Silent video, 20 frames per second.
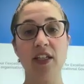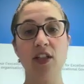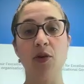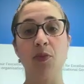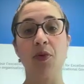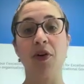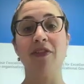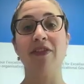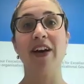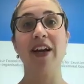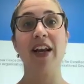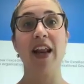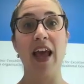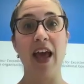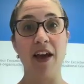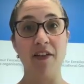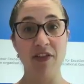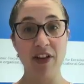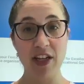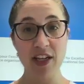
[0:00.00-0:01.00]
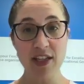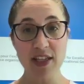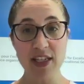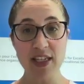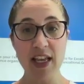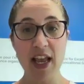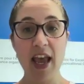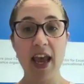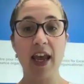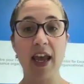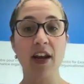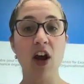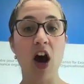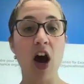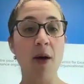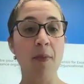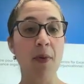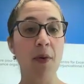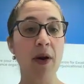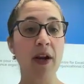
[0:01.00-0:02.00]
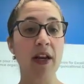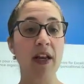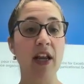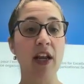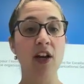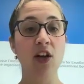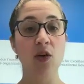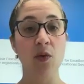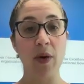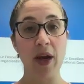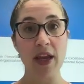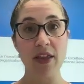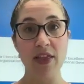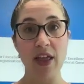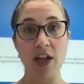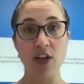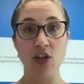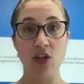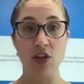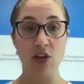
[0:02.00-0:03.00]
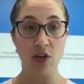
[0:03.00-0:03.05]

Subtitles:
to provide evidence and operate in a way that